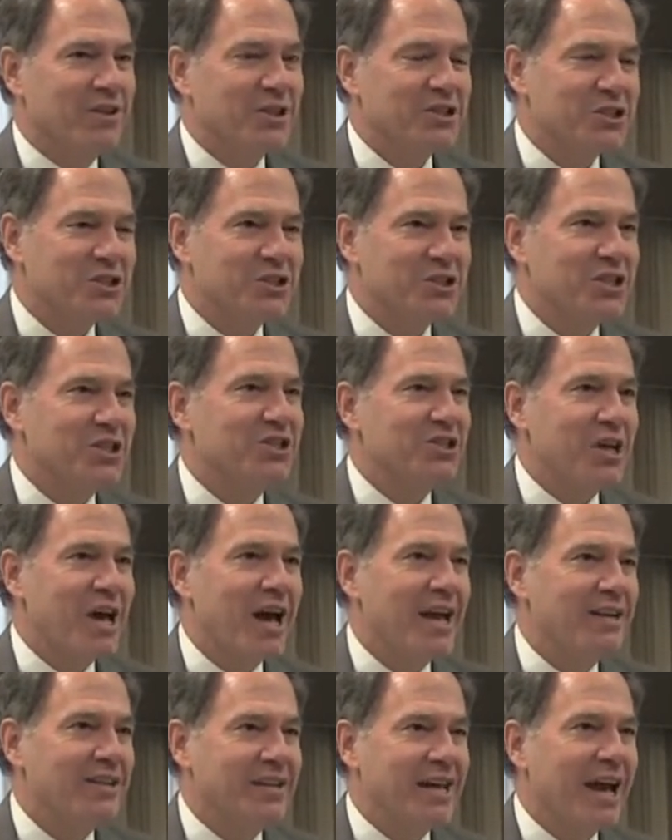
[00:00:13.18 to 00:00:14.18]
This is
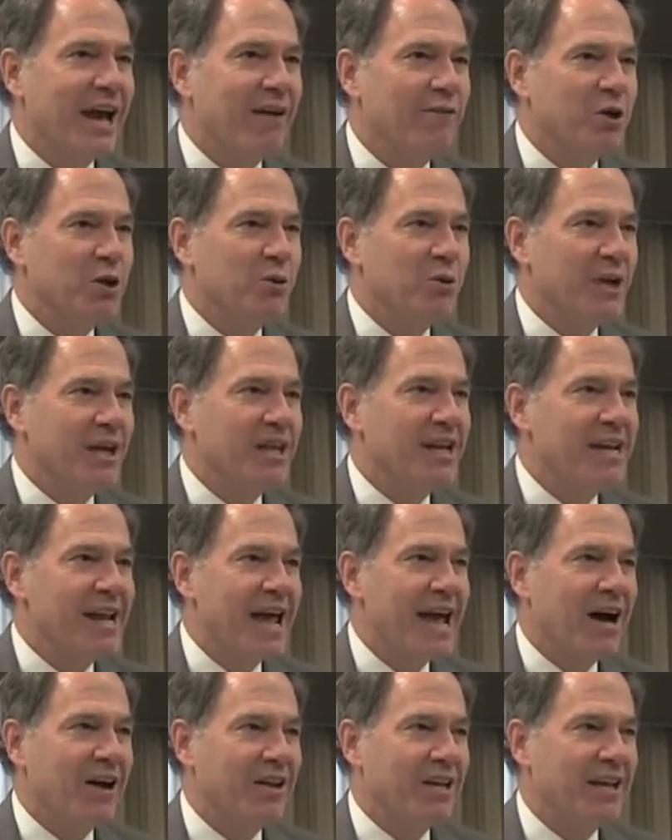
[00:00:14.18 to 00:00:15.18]
designed to have you in and
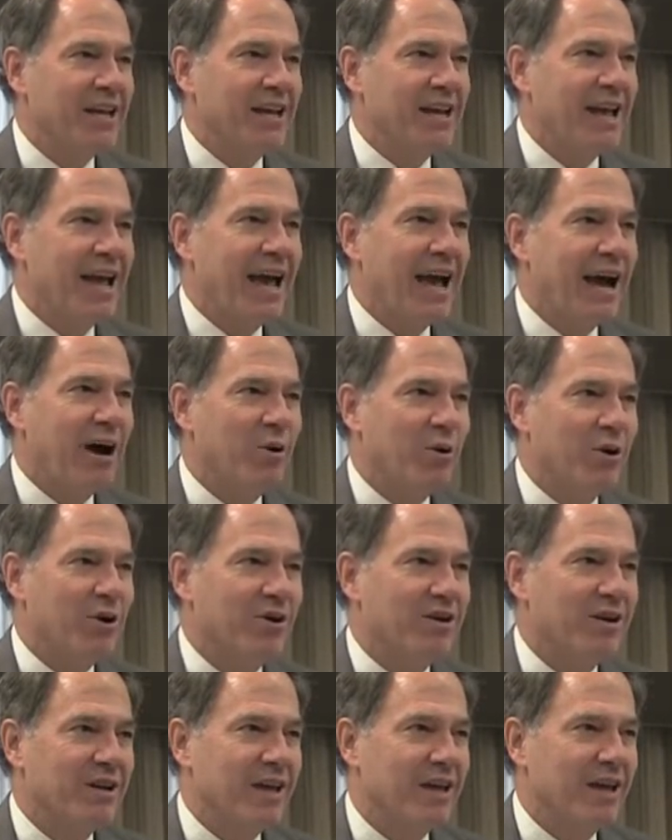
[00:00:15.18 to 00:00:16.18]
out in an
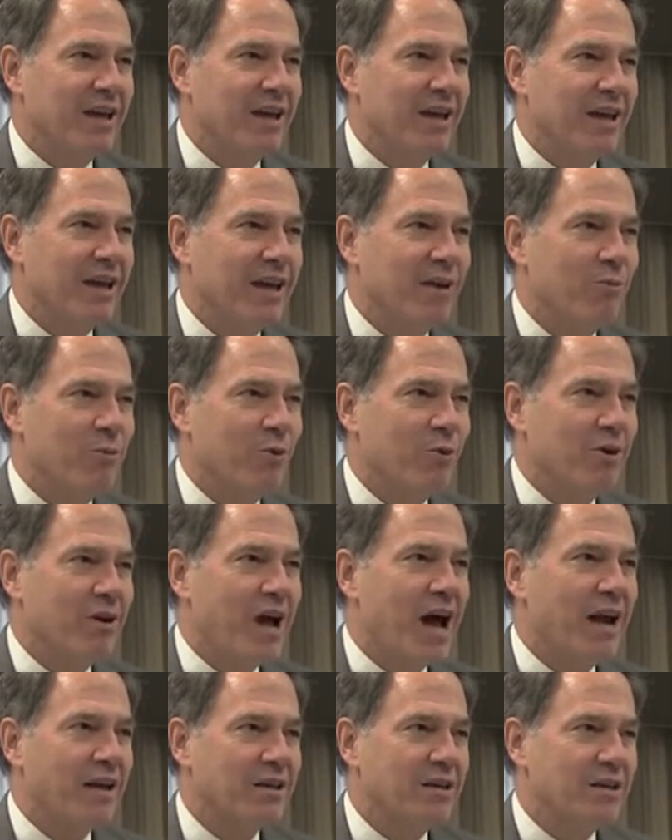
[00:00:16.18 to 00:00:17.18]
hour, and, and we're
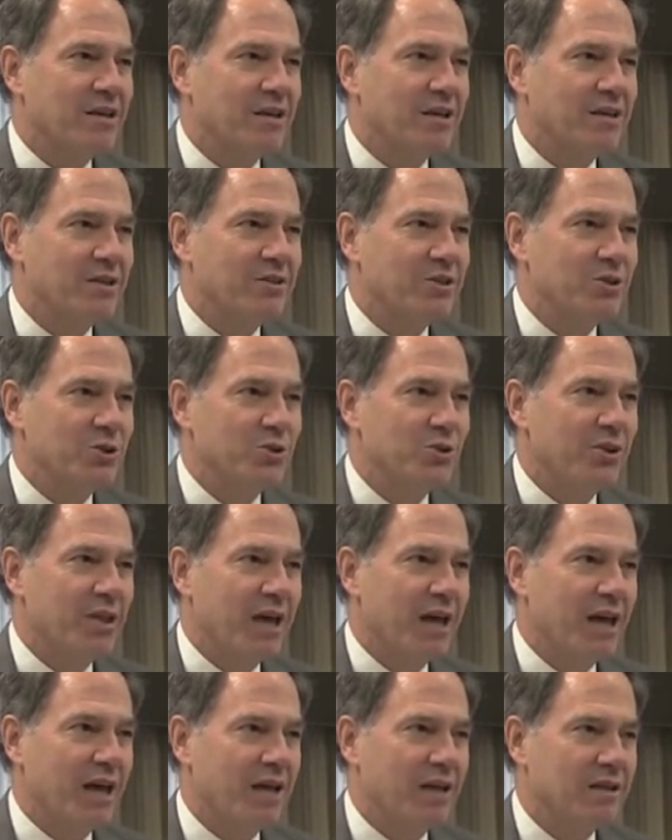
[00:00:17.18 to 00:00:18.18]
not going to do
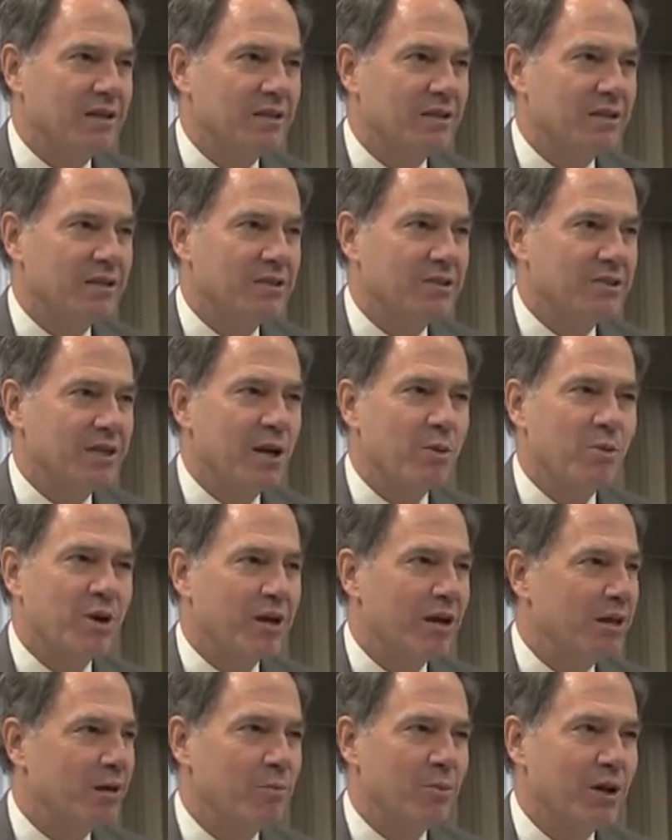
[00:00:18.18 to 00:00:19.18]
that. Is
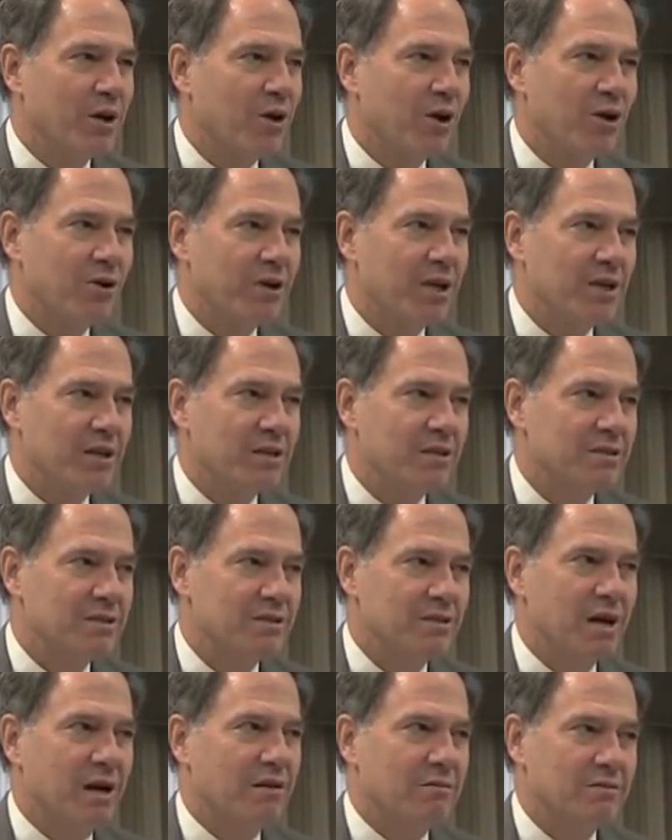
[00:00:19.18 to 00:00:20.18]
anybody in a big hurry?
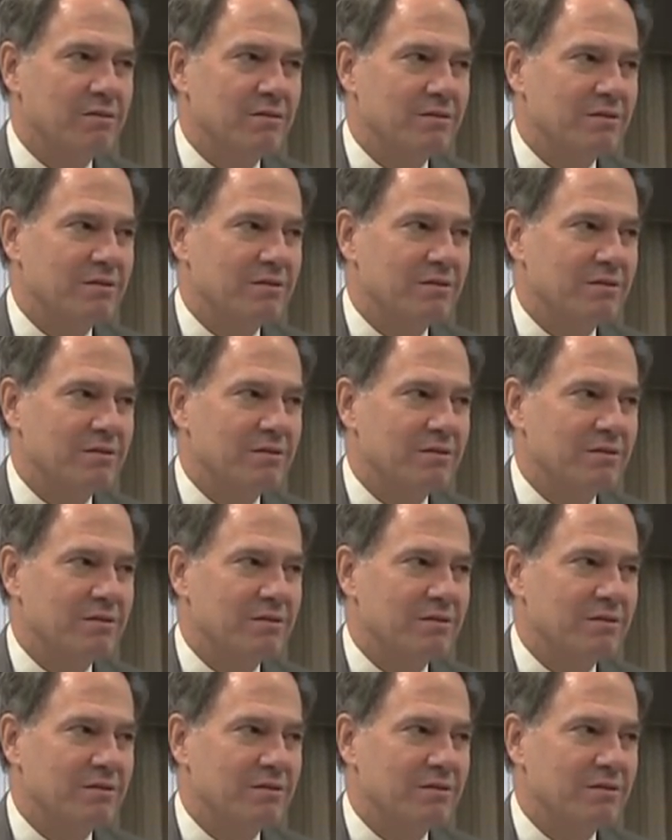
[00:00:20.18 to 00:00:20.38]
No,